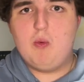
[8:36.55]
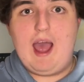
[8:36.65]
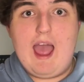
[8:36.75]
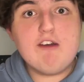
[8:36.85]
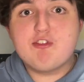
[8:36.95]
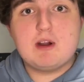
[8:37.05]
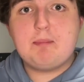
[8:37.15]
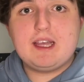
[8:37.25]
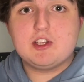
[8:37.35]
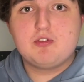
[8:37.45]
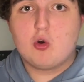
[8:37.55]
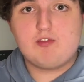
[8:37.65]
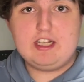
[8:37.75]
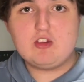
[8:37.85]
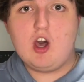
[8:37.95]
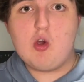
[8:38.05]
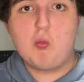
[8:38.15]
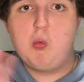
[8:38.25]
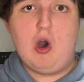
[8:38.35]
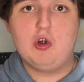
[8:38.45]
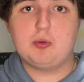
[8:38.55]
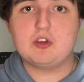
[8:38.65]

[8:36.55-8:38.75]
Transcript: every PS4 in the entire world were to